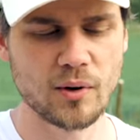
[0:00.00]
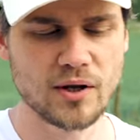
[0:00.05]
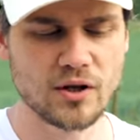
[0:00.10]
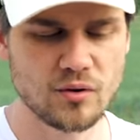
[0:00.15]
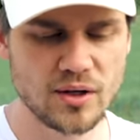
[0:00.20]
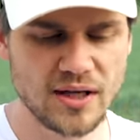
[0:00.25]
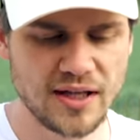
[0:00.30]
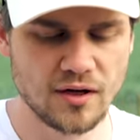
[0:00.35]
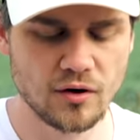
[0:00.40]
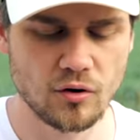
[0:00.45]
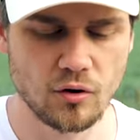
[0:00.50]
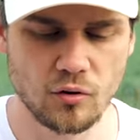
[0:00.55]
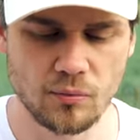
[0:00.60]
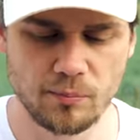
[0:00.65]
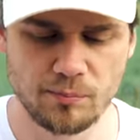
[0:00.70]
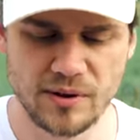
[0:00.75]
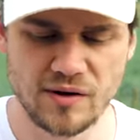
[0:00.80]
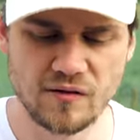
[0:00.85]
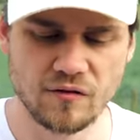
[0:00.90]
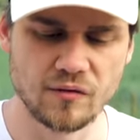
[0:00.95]
When you eat a whole
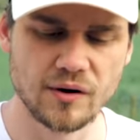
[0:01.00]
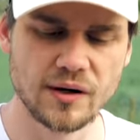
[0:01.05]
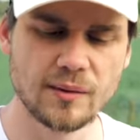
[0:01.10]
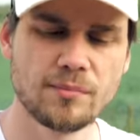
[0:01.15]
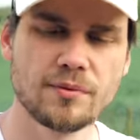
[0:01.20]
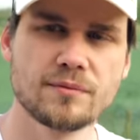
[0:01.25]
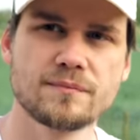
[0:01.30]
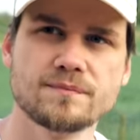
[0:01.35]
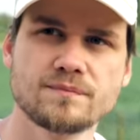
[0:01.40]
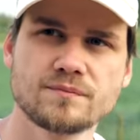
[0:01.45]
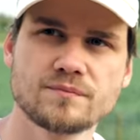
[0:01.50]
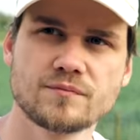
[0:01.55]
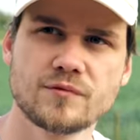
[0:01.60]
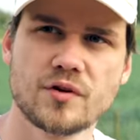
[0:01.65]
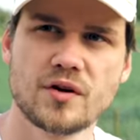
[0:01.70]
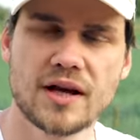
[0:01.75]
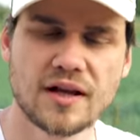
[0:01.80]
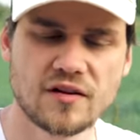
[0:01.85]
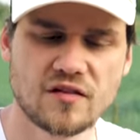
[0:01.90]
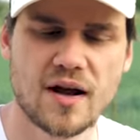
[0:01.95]
beef rib,
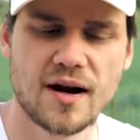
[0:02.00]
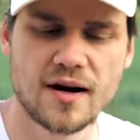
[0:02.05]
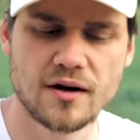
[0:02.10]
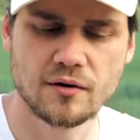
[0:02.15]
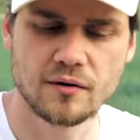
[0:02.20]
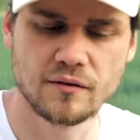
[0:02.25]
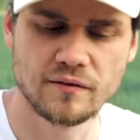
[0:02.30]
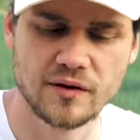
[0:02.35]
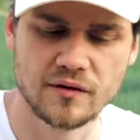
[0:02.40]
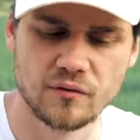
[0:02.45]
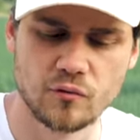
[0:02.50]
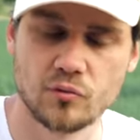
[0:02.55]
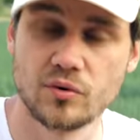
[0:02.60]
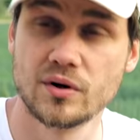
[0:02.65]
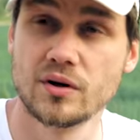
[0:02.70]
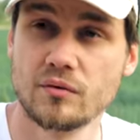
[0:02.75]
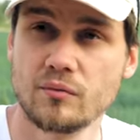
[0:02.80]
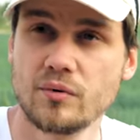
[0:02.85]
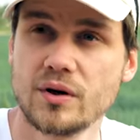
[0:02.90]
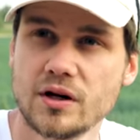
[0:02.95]
you get tired of it
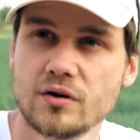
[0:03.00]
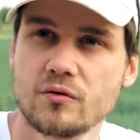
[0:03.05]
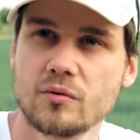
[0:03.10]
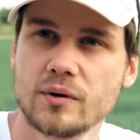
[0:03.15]
re really